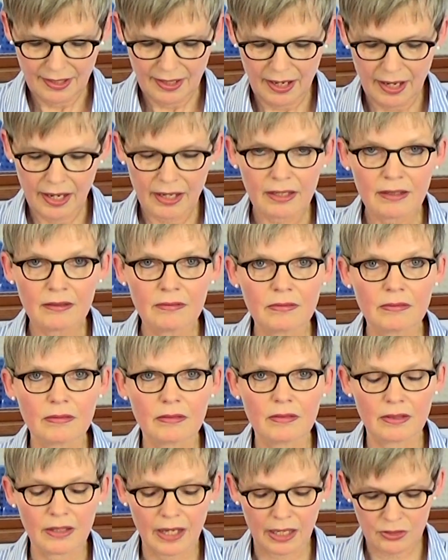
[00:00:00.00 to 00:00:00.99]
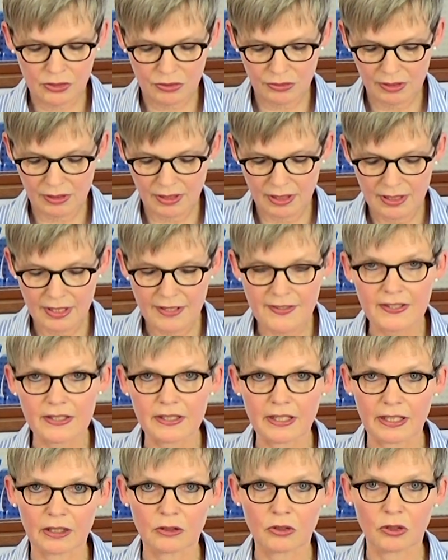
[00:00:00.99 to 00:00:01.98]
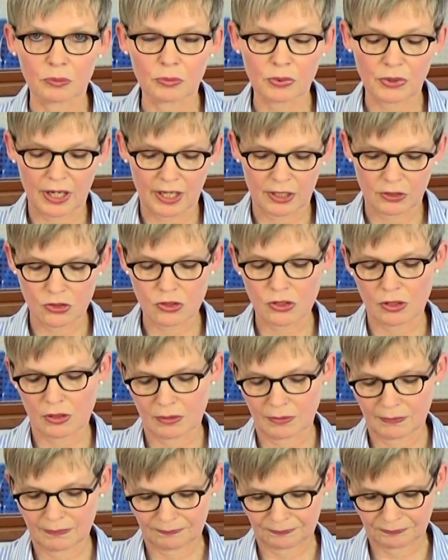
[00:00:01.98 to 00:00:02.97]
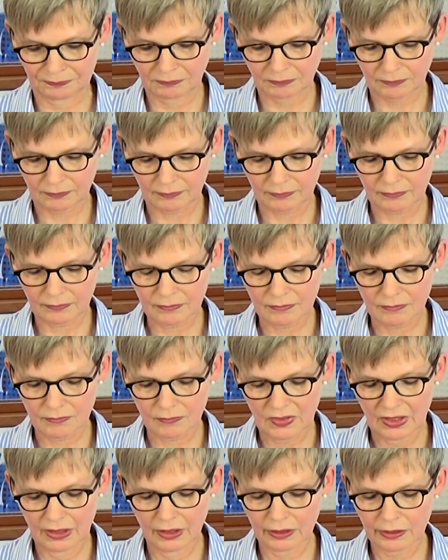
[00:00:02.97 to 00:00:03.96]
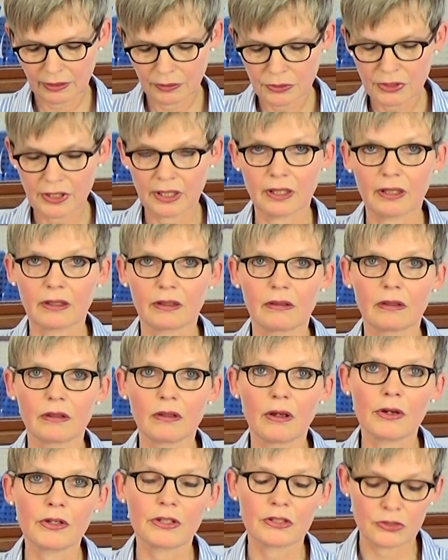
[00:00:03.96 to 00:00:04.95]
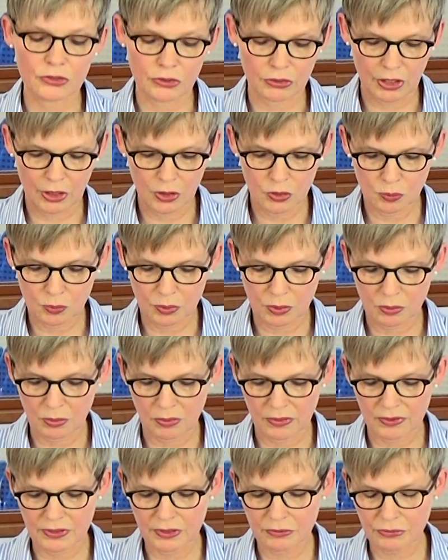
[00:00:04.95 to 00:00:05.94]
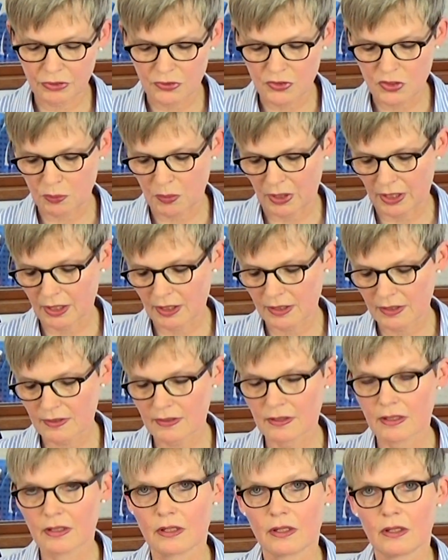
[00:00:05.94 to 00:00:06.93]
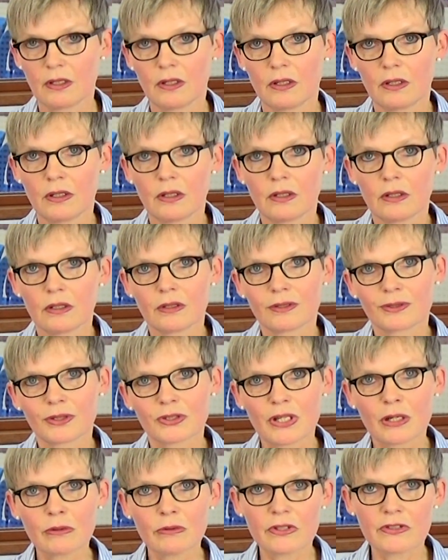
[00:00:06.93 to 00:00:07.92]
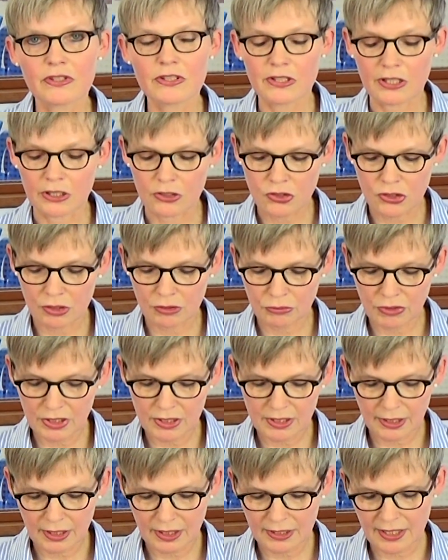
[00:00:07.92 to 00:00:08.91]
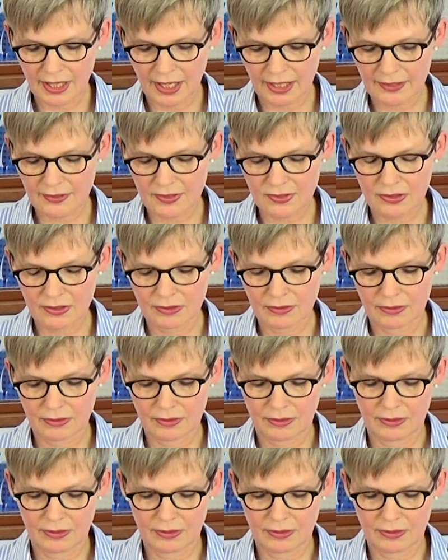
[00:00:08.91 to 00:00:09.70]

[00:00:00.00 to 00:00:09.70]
A, the actual listening comprehension, including learning to cope with different speakers, not only the teacher reading a text,